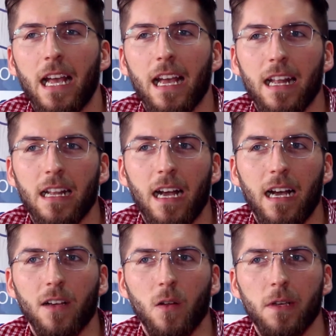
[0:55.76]
And
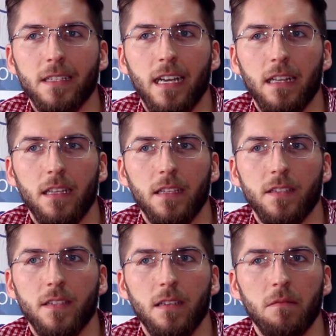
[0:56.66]
I always had
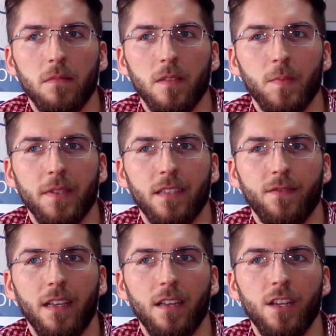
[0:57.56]
this
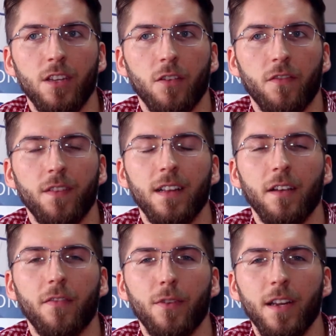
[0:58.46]
specific need of feeling
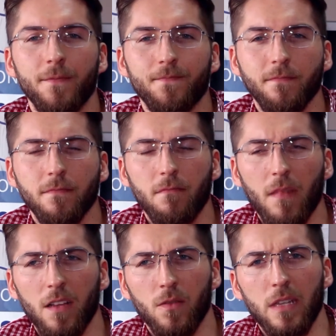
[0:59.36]
free,
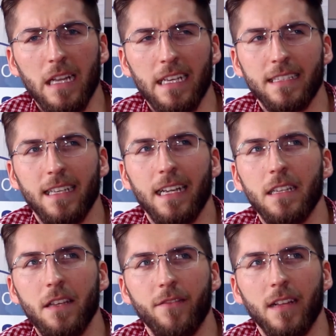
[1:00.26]
to that extent
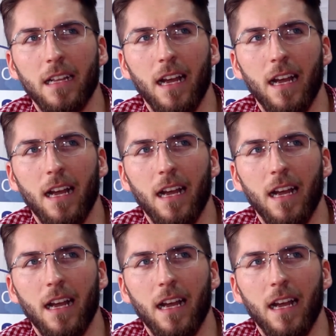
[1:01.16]
even